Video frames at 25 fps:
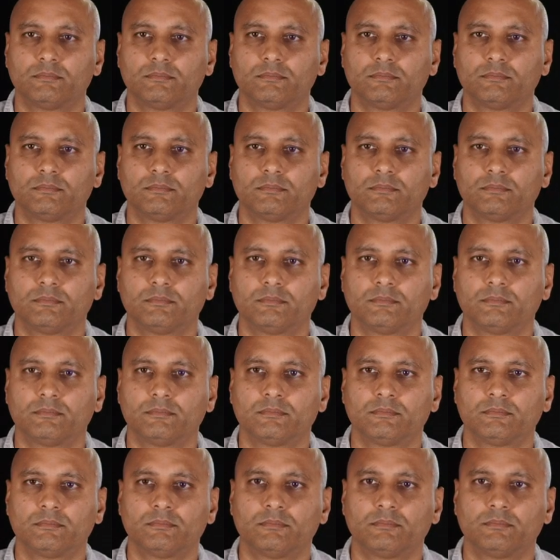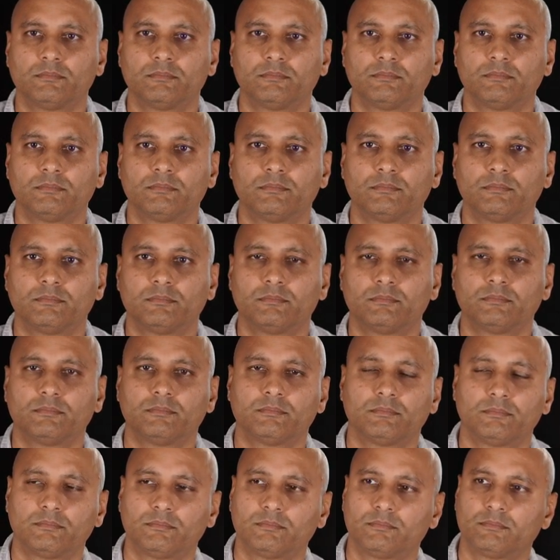
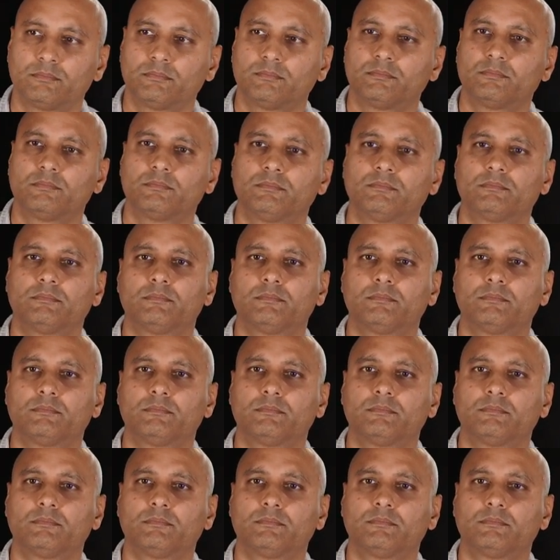[no speech]